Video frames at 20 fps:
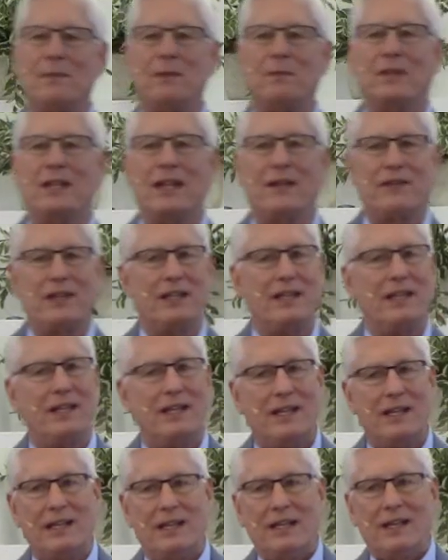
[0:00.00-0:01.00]
But, beloved,
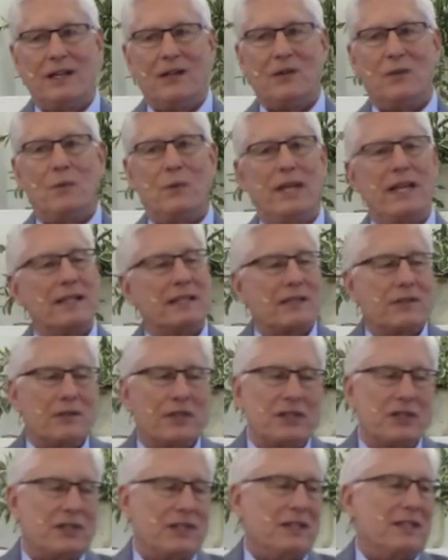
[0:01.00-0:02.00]
we as
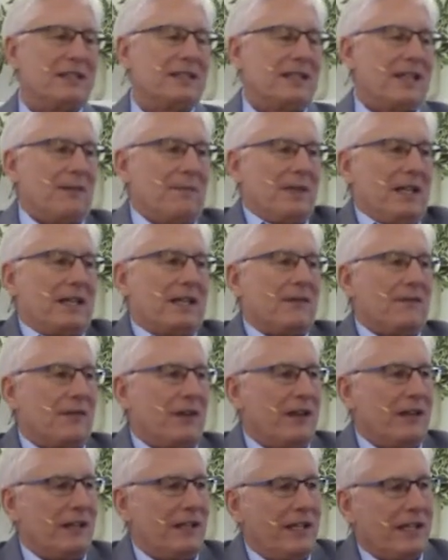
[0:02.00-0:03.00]
Christians can become
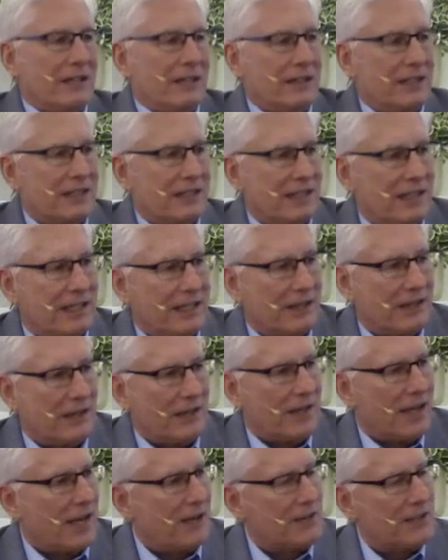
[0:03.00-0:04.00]
very legalistic in
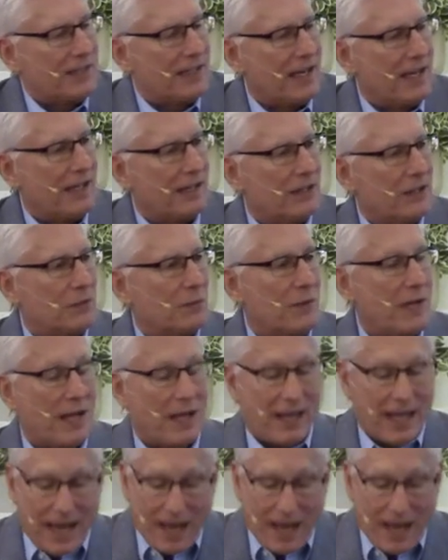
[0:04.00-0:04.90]
our lifestyle as well.